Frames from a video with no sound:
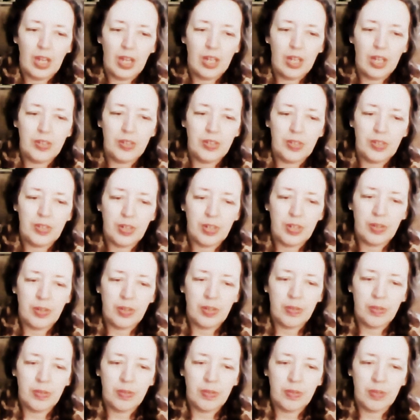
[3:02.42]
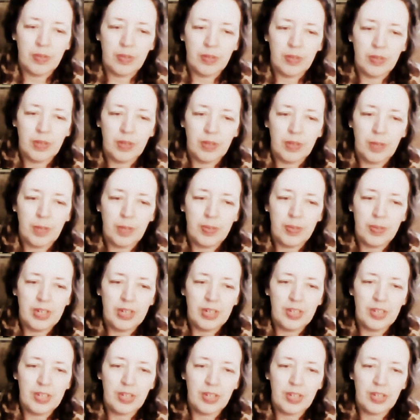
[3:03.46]
So a couple
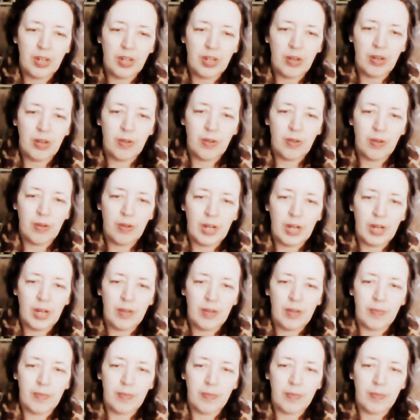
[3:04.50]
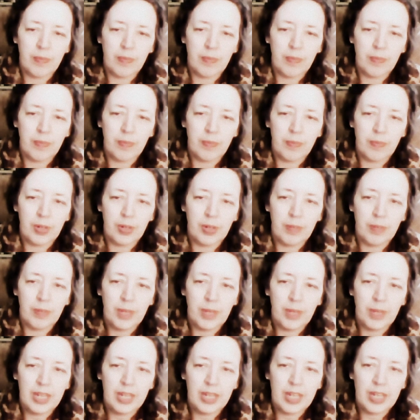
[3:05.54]
days ago I brought it
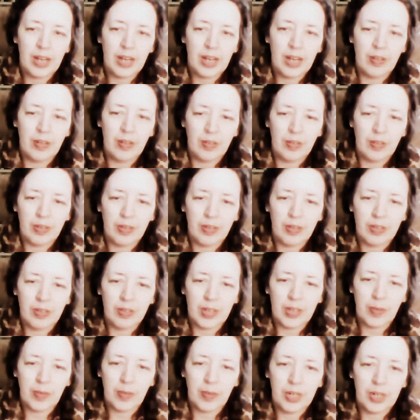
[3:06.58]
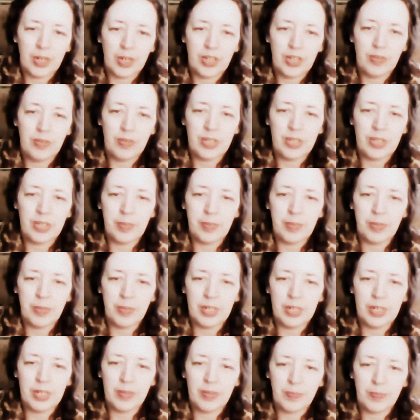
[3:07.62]
back out. So what I did was I put
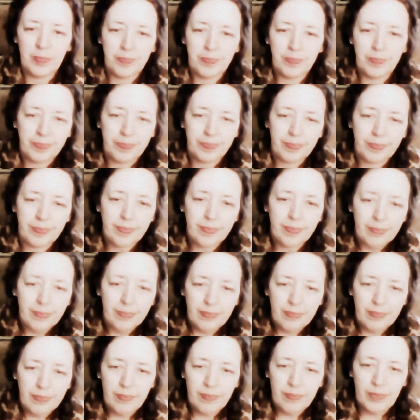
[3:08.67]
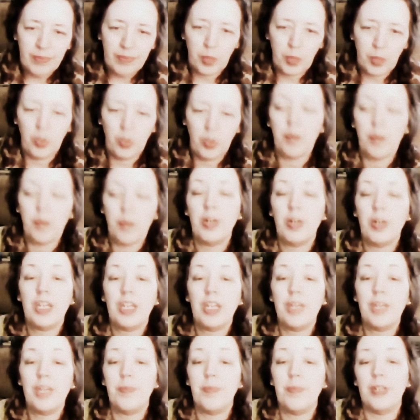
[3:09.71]
it where I want to
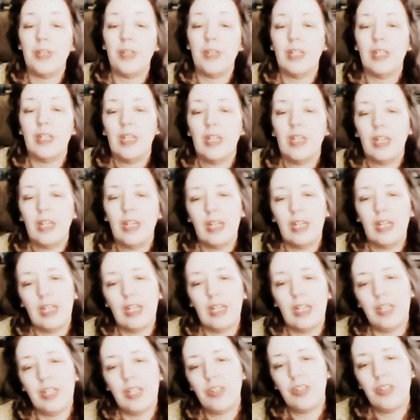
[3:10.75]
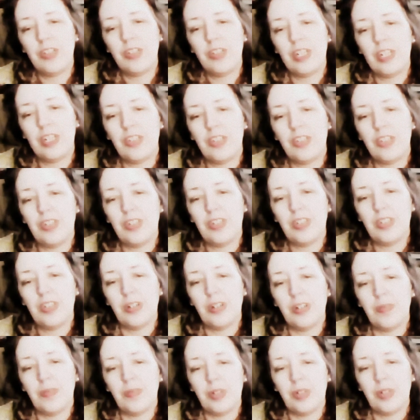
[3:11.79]
keep it, and just let it sit
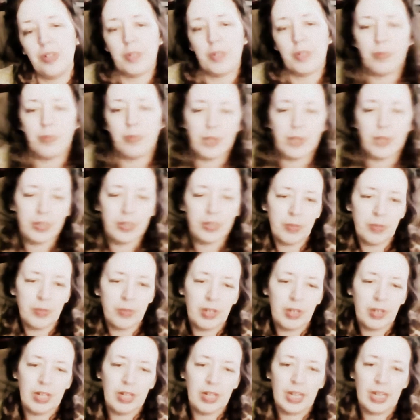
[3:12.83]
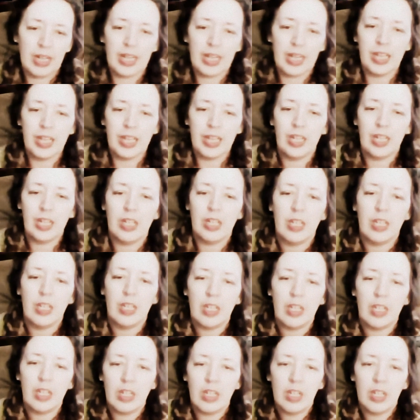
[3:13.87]
there for a couple months while I
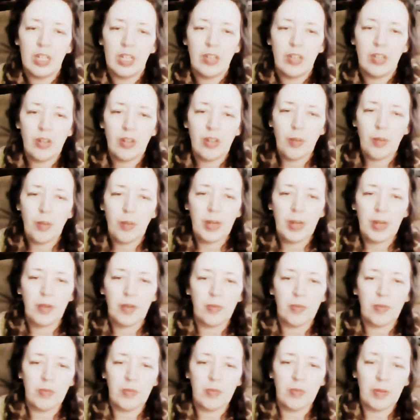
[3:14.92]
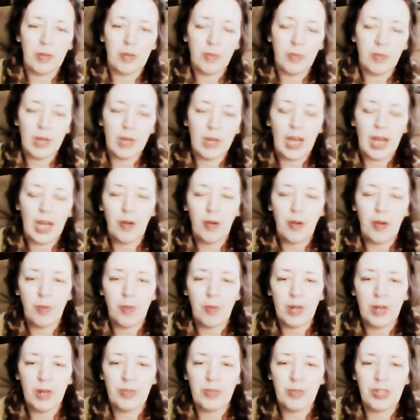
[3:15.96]
thought about
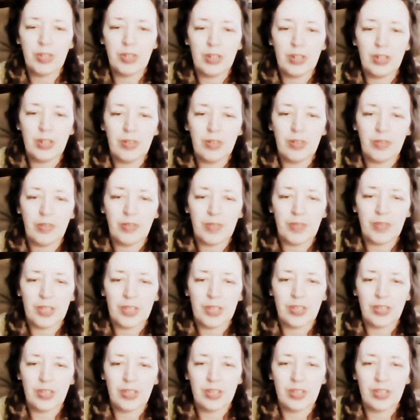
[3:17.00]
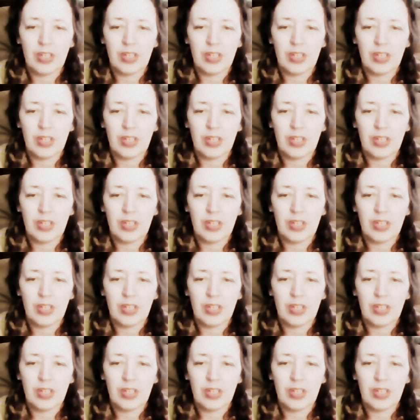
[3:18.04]
what I was going to do to fix it.